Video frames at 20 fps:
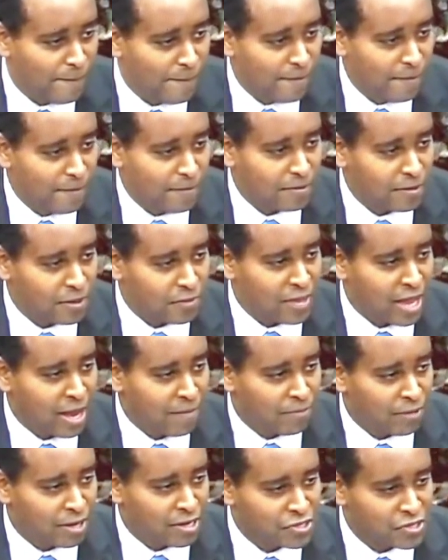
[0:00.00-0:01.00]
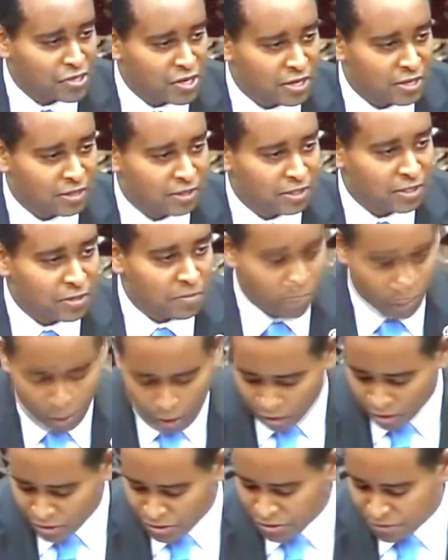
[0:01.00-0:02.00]
that that precedent
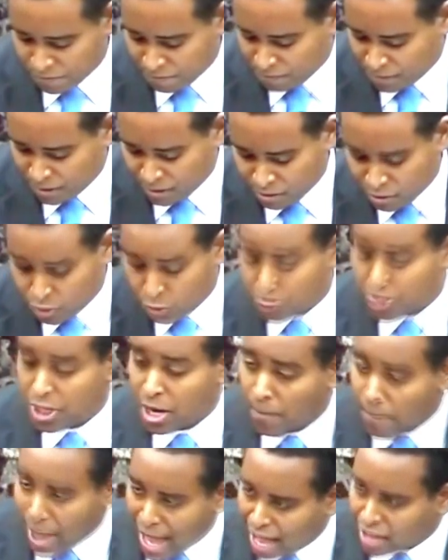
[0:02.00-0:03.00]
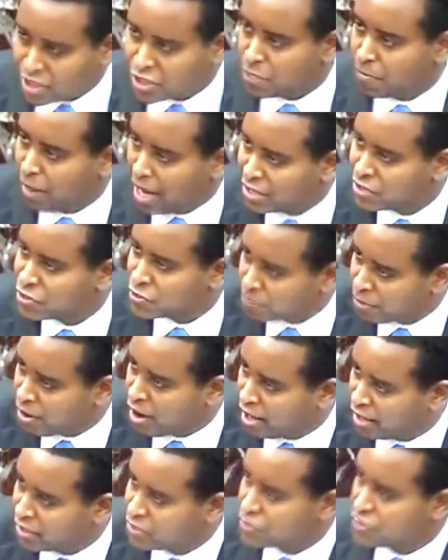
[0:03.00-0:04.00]
imparts, you could imagine my
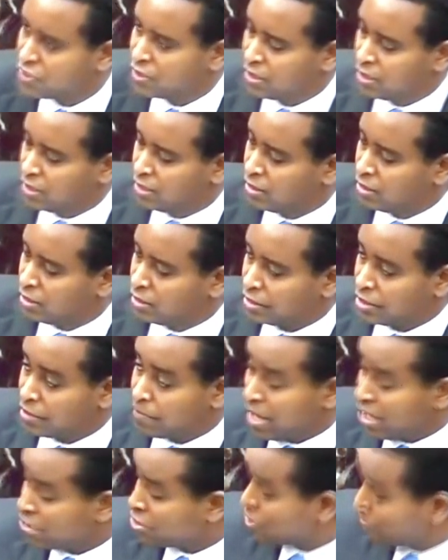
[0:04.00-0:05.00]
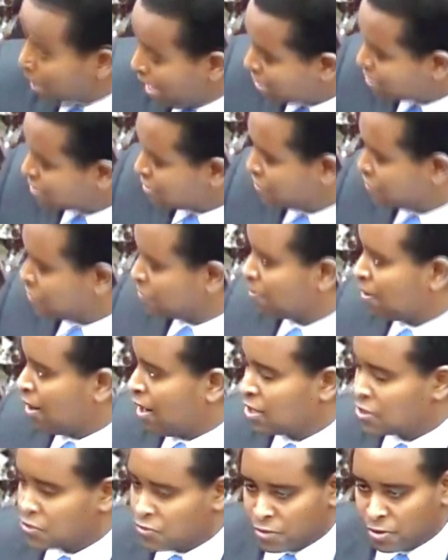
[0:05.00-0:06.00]
surprise, lead manager Raskin's
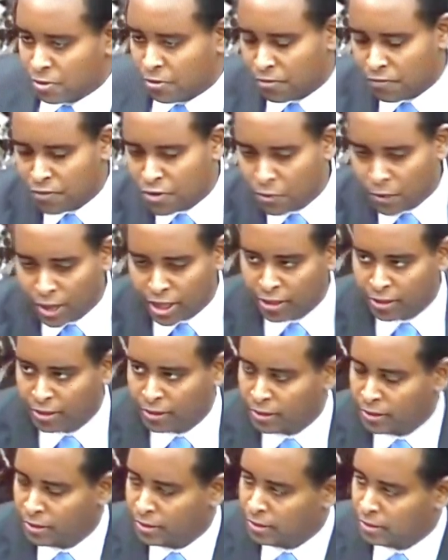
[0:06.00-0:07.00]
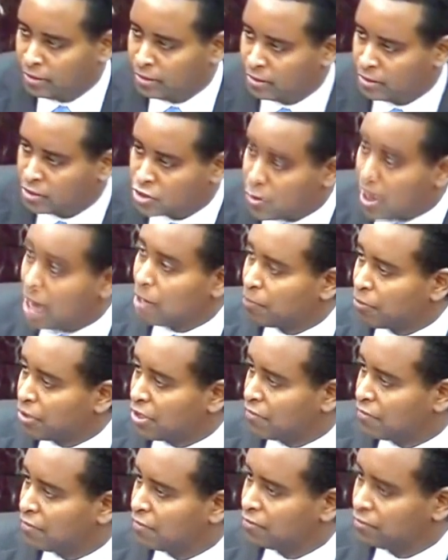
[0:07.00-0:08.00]
surprise, when we were reviewing the trial brief
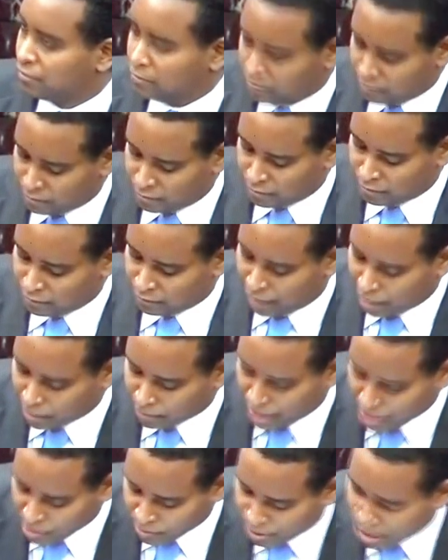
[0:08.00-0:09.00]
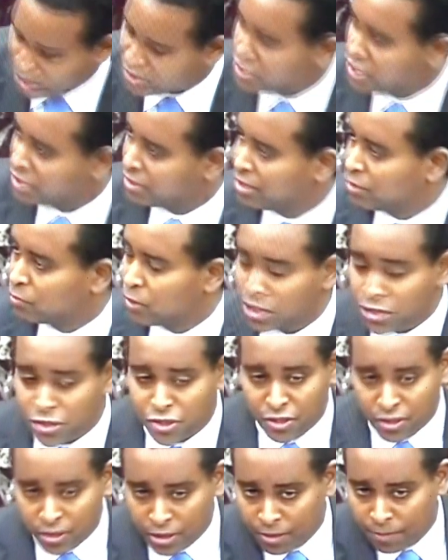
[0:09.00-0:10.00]
filed by the president, in which
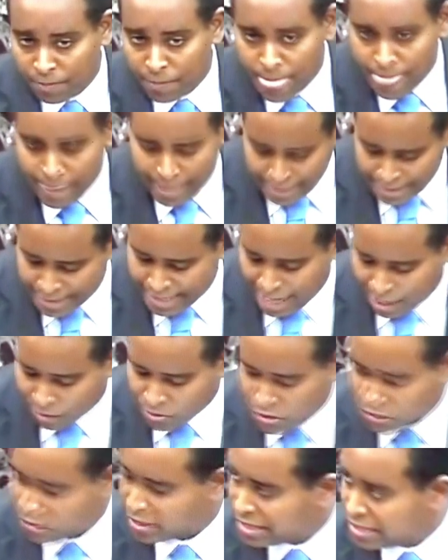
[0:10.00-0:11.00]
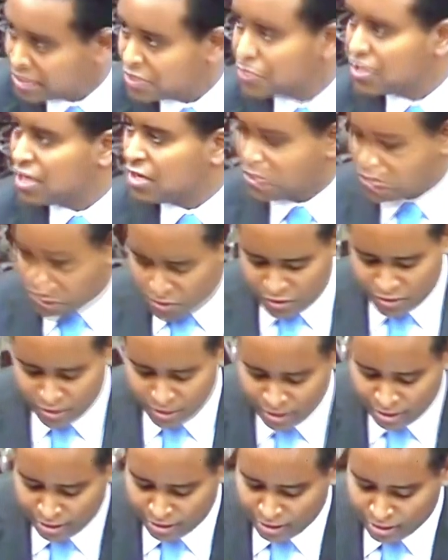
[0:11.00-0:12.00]
his counsel insists
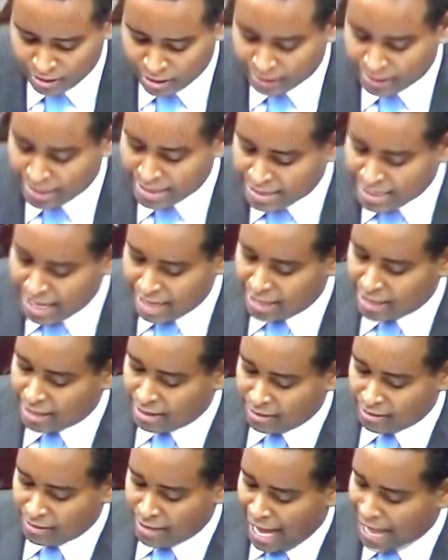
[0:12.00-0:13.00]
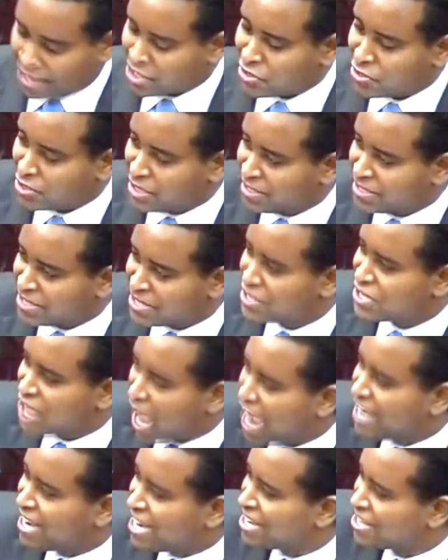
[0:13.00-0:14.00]
that the Senate actually didn't
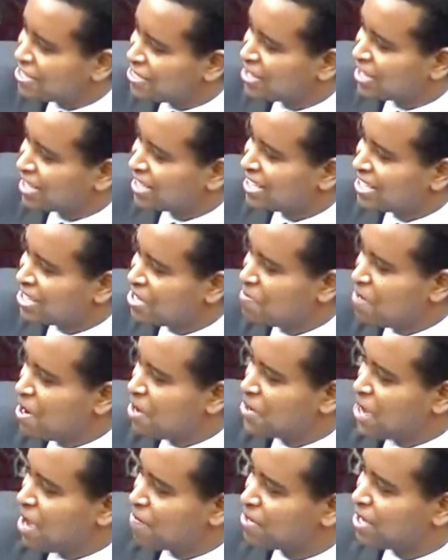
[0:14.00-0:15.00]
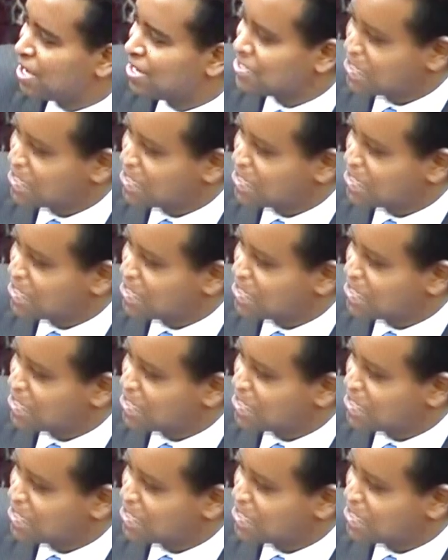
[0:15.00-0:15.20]
decide anything in the Belknap case.